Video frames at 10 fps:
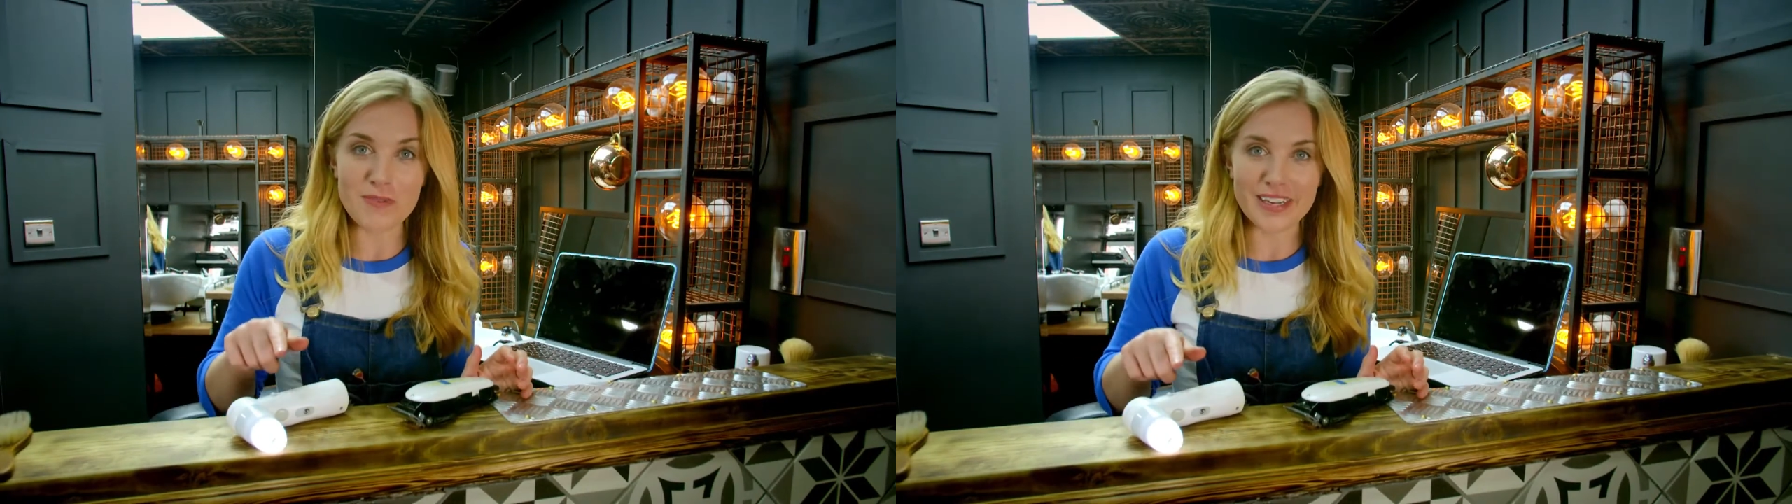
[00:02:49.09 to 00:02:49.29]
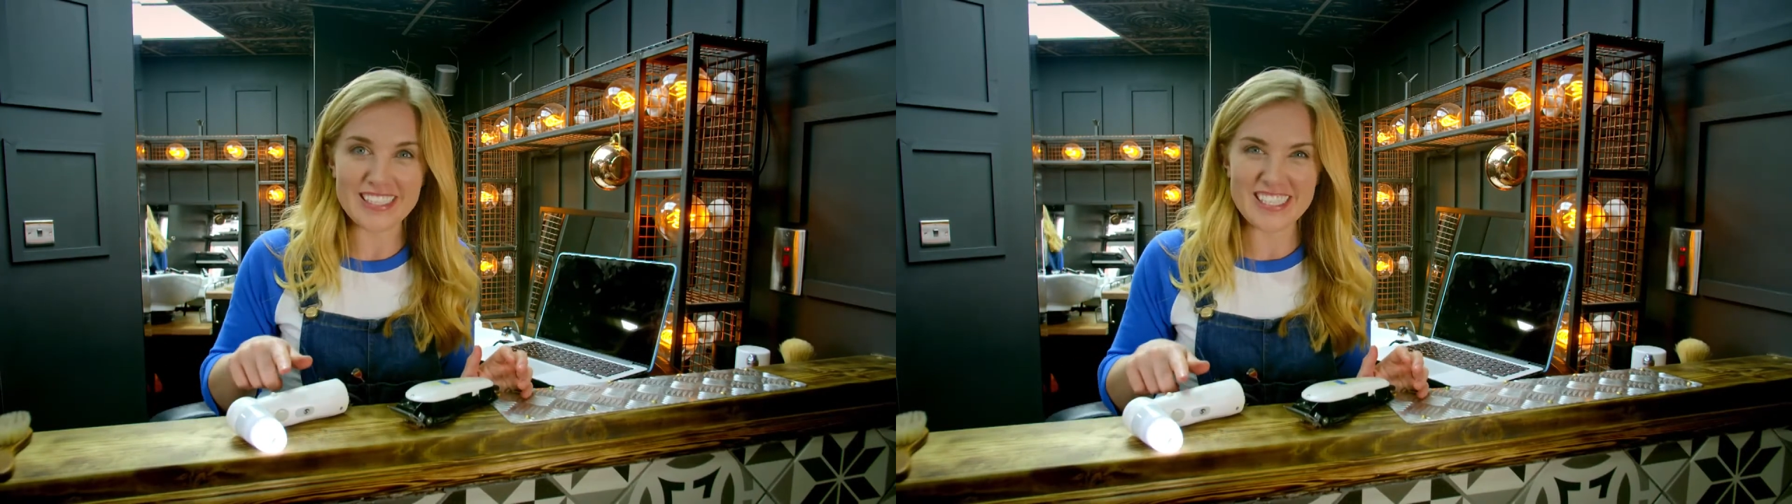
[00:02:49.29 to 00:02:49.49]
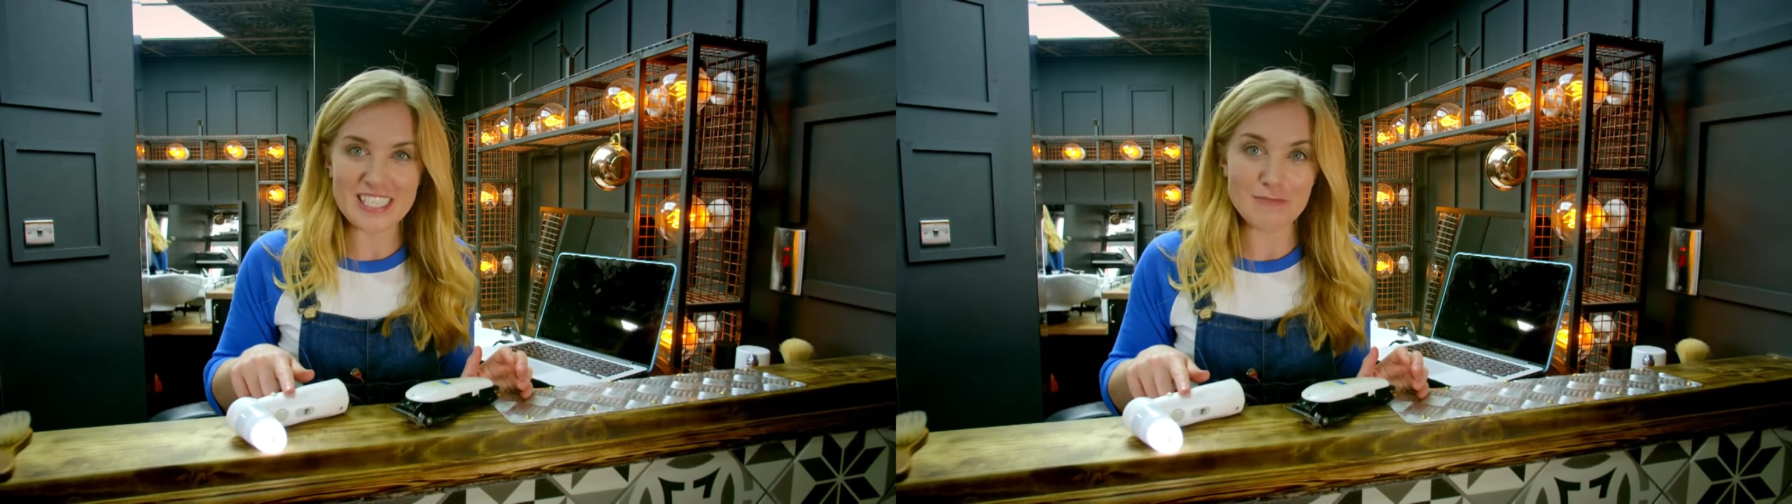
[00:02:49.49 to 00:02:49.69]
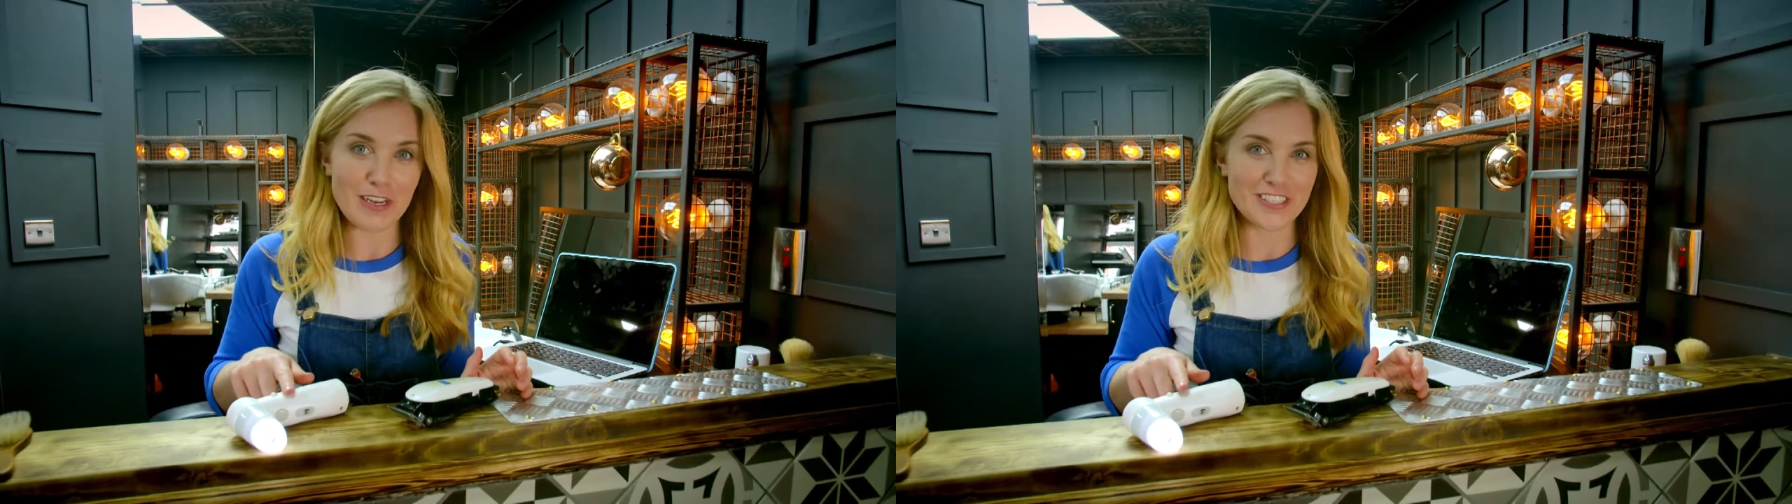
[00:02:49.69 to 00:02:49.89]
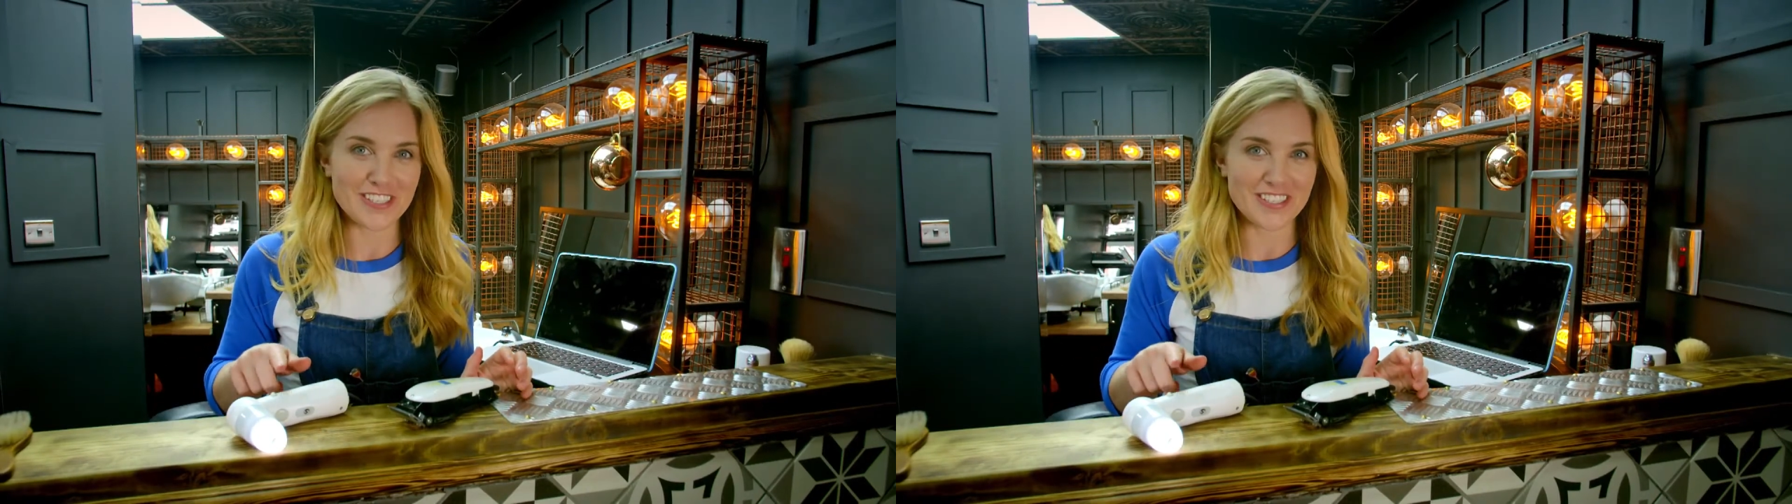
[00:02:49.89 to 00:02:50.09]
my
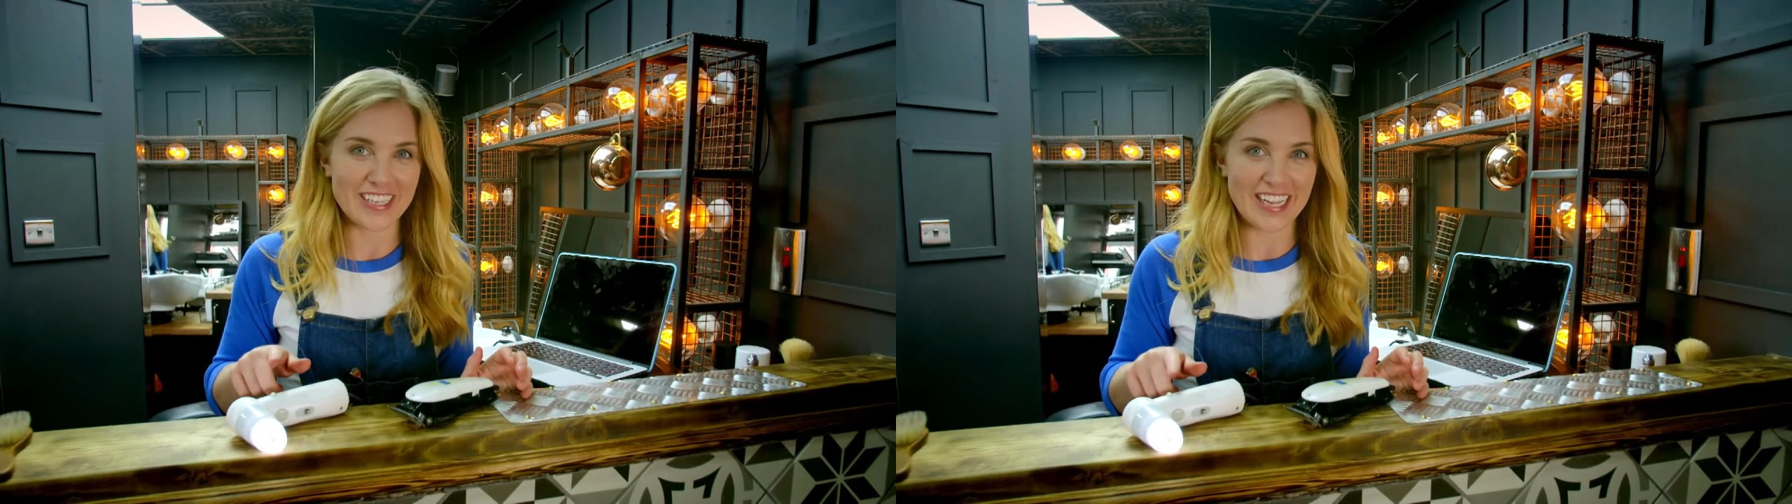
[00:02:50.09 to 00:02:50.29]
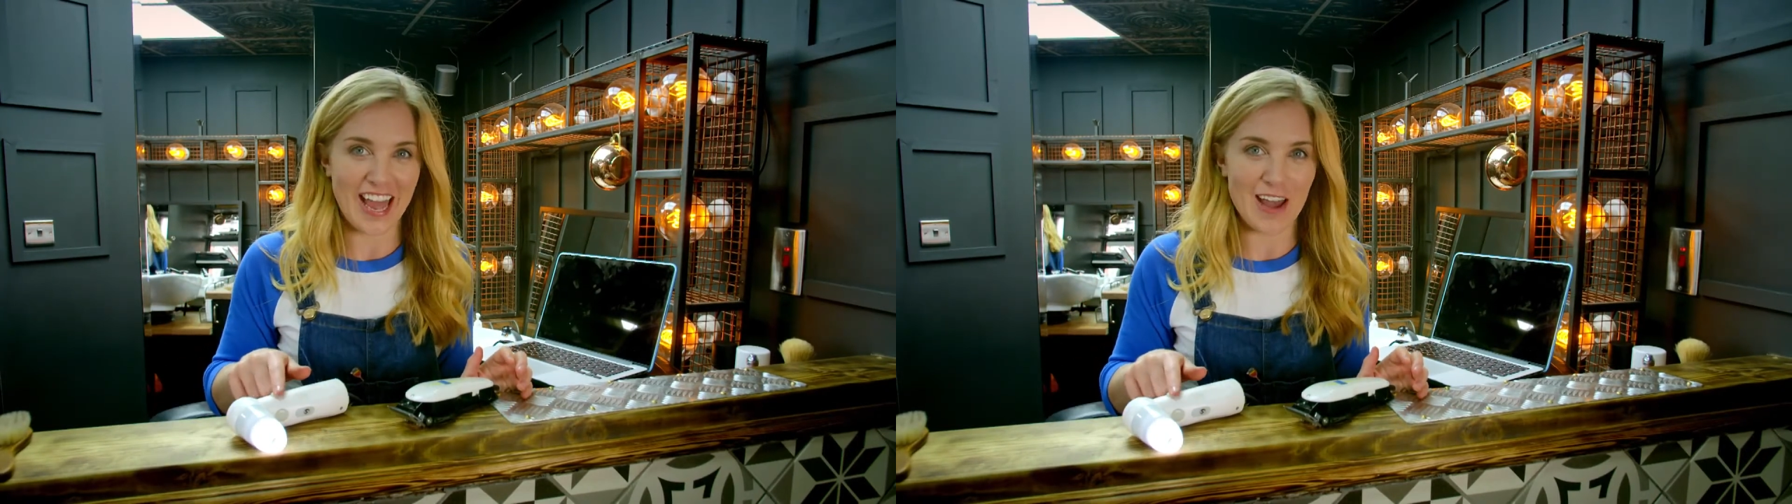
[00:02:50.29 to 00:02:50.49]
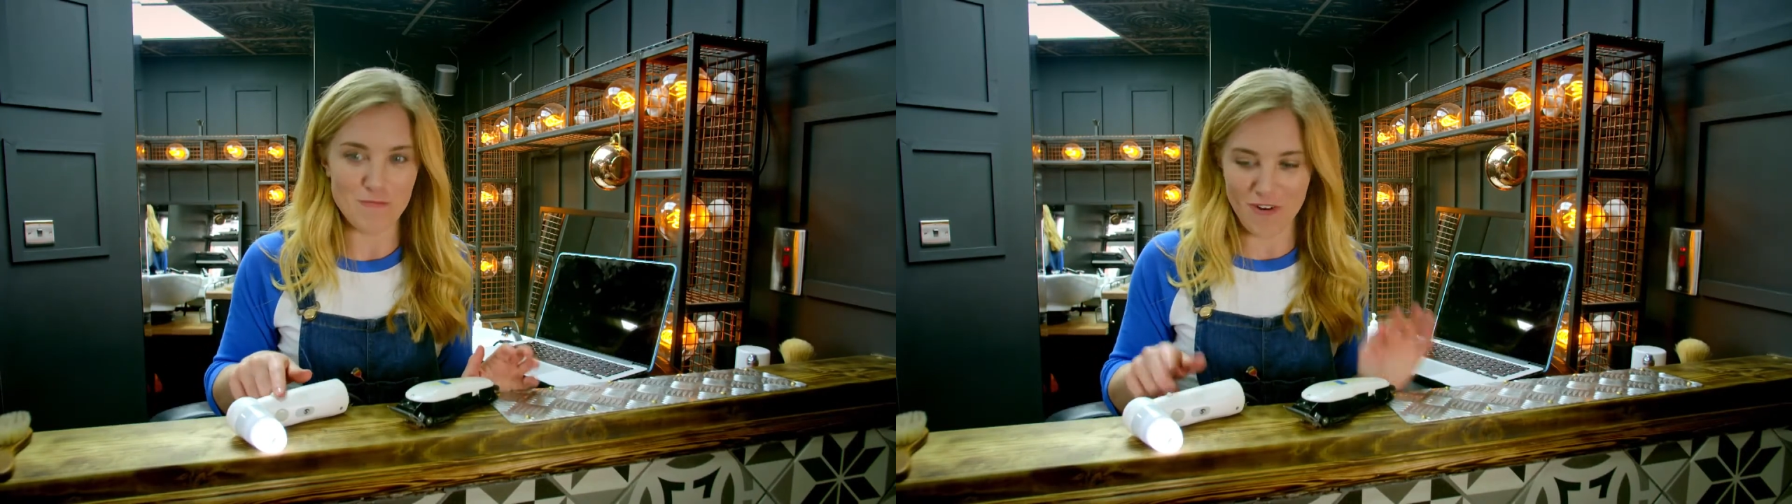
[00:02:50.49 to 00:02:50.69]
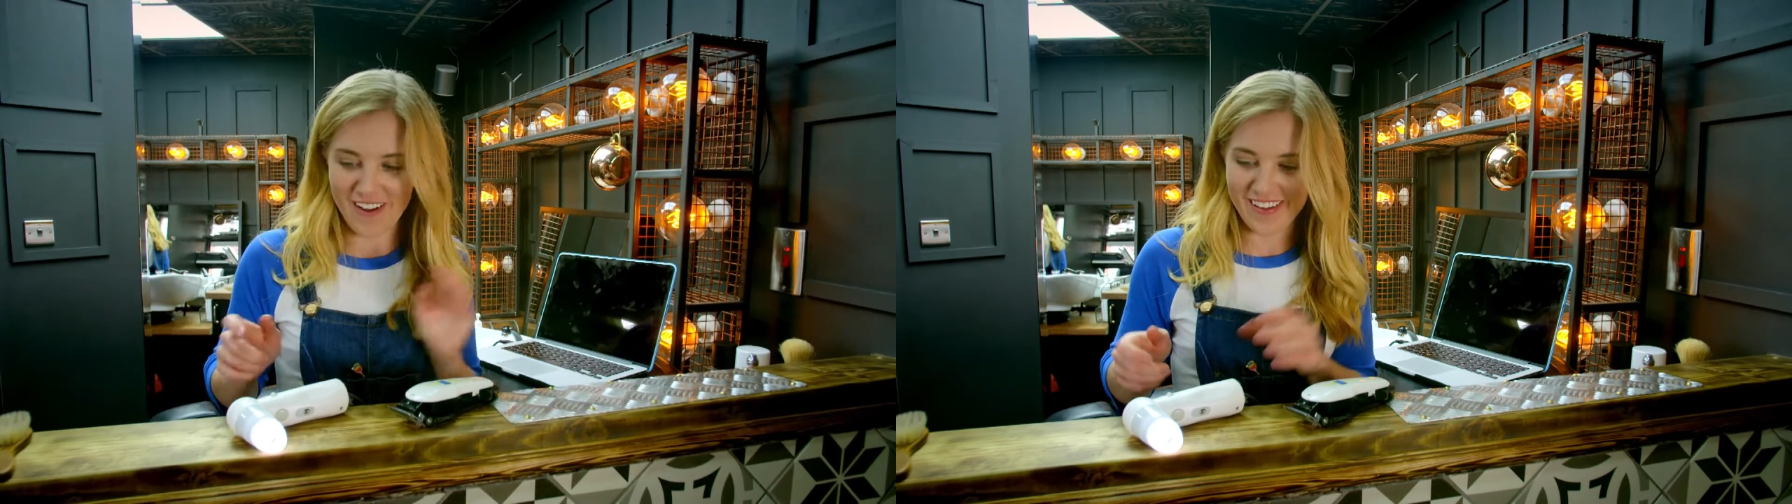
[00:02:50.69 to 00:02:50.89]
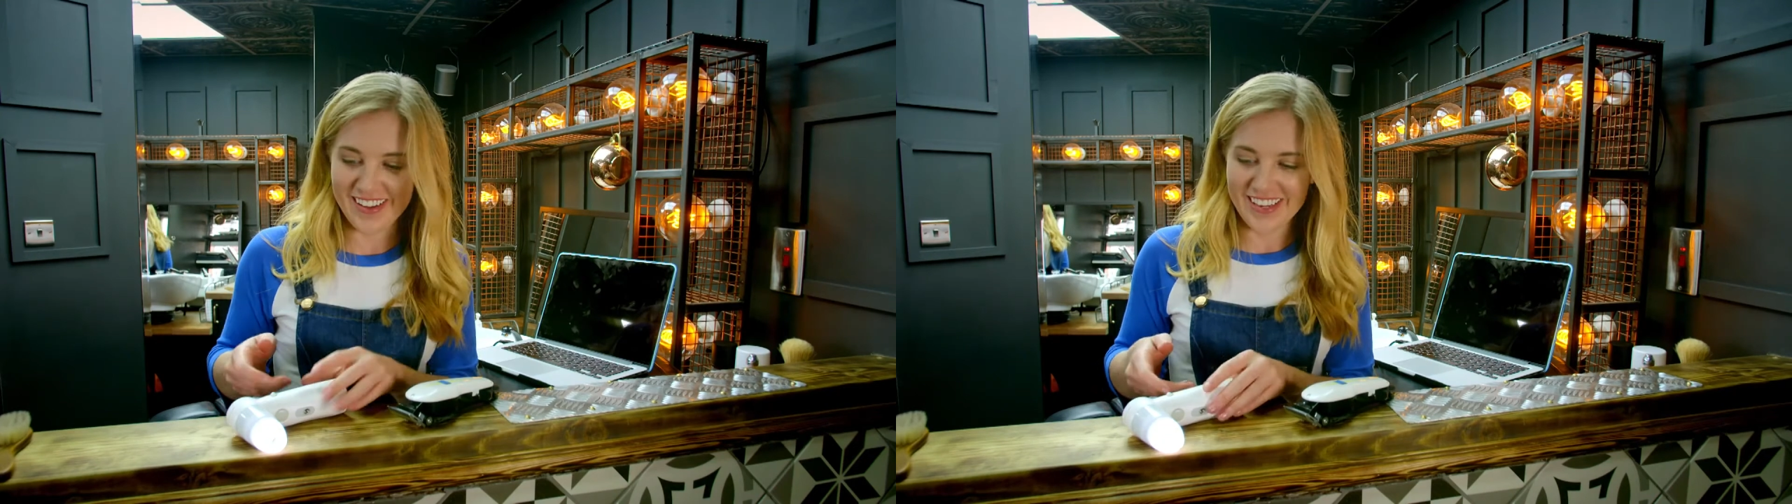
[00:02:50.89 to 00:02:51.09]
special
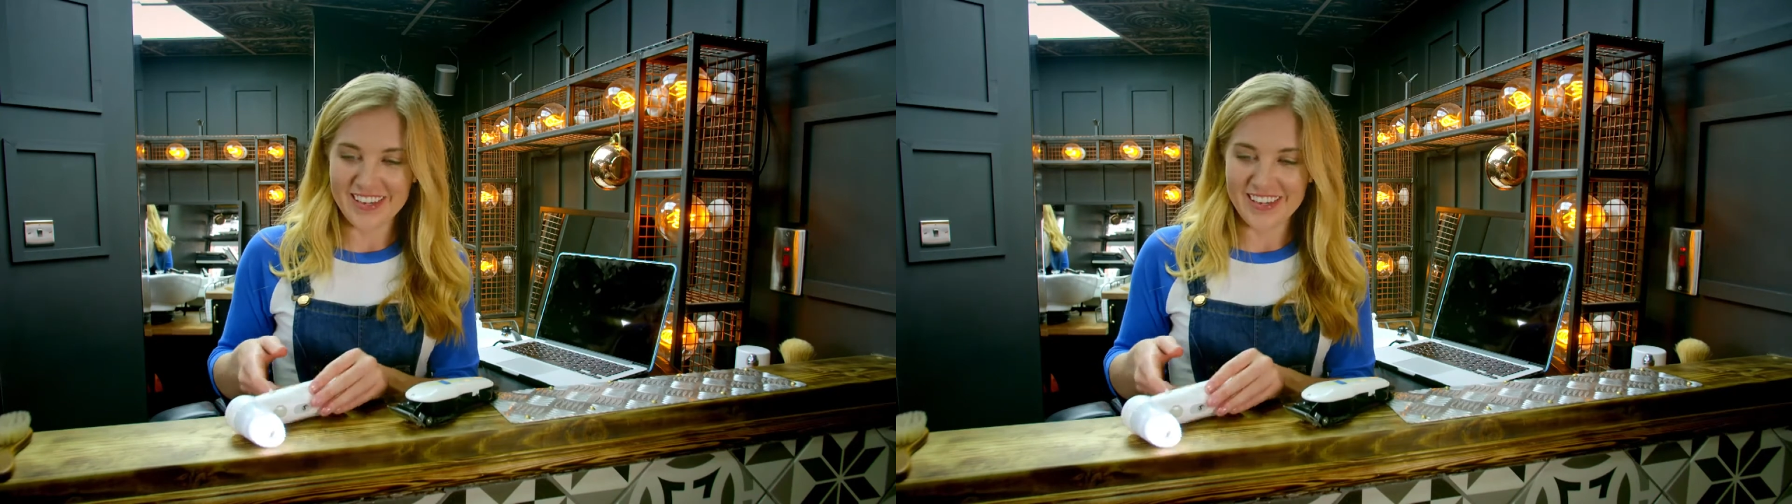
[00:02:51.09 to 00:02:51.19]
camera.